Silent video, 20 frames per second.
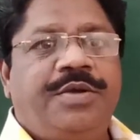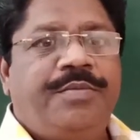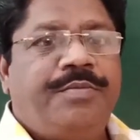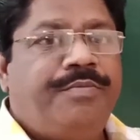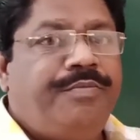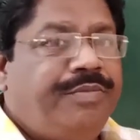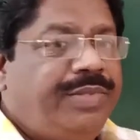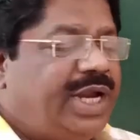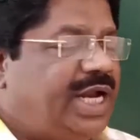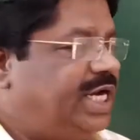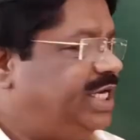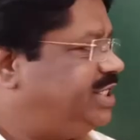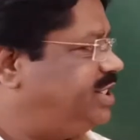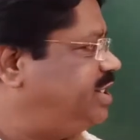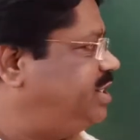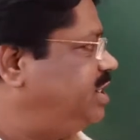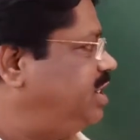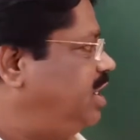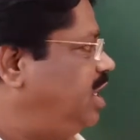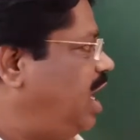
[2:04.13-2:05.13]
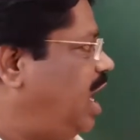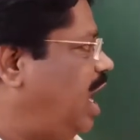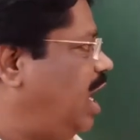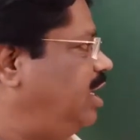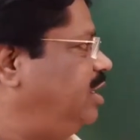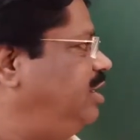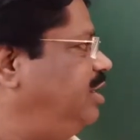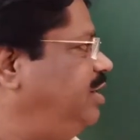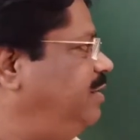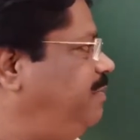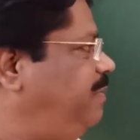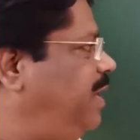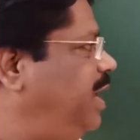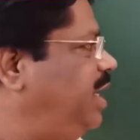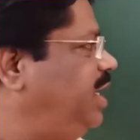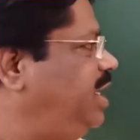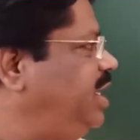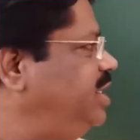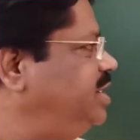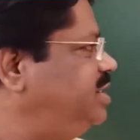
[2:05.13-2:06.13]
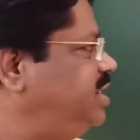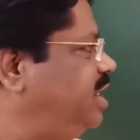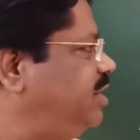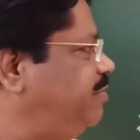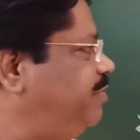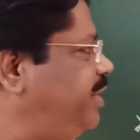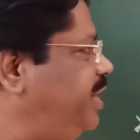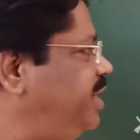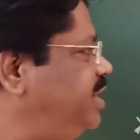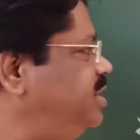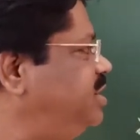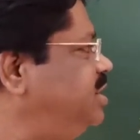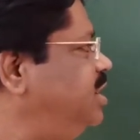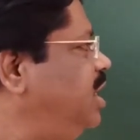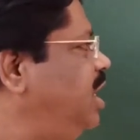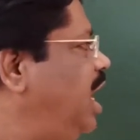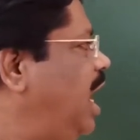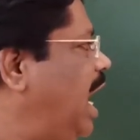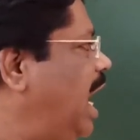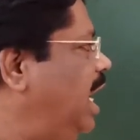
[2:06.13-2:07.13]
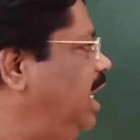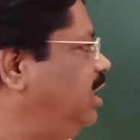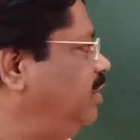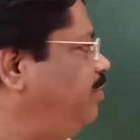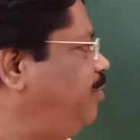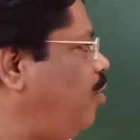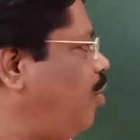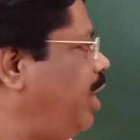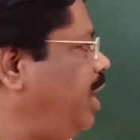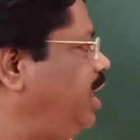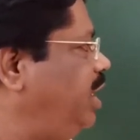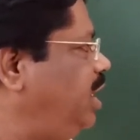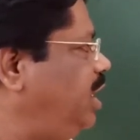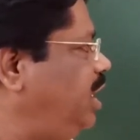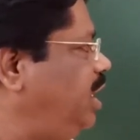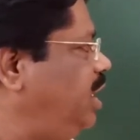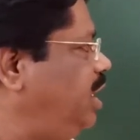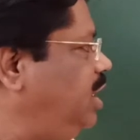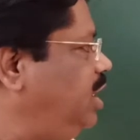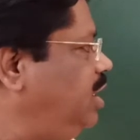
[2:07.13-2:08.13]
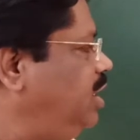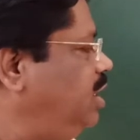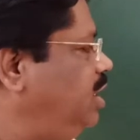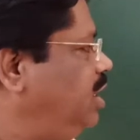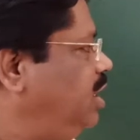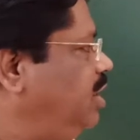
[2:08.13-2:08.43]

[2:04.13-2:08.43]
meets at the reflecting surface at a point A,